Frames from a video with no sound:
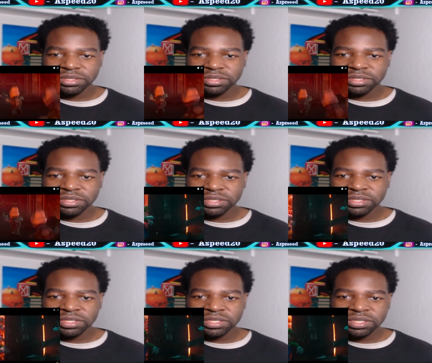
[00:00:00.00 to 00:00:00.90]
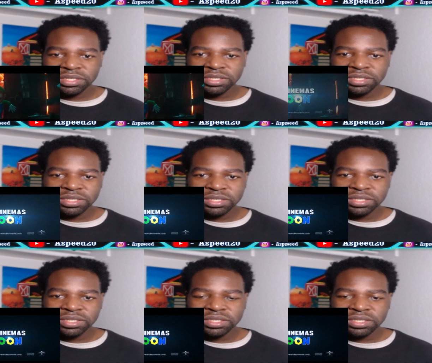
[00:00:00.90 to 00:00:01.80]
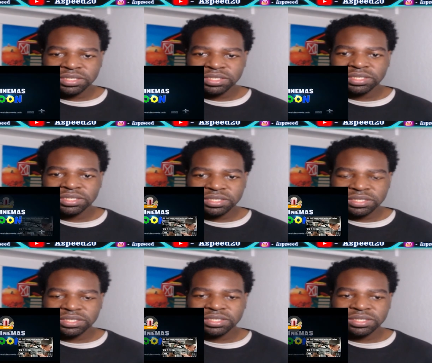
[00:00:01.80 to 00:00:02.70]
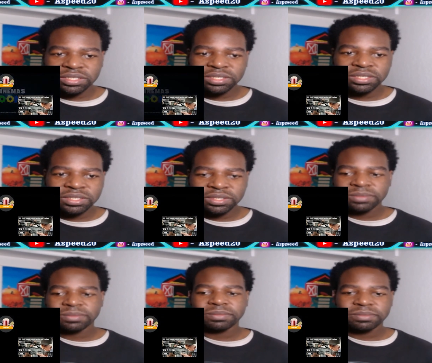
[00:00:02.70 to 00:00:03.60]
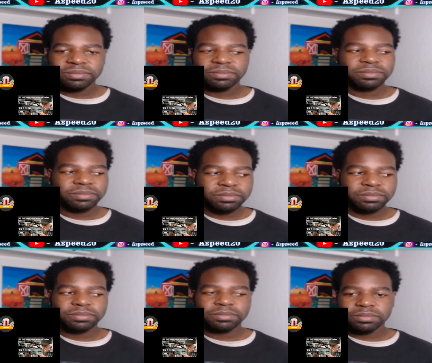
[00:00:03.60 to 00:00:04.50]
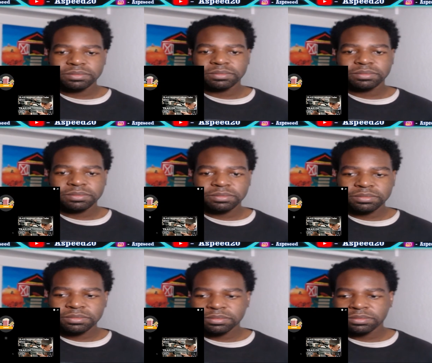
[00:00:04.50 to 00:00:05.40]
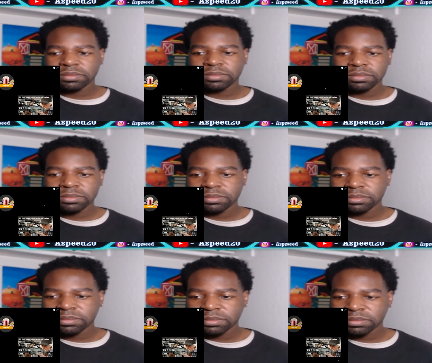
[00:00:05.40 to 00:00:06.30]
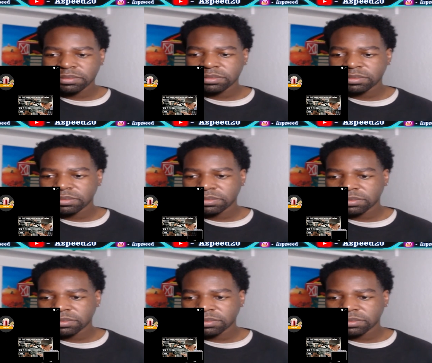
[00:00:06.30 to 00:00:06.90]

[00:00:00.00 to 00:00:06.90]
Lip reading: Nobody speaks.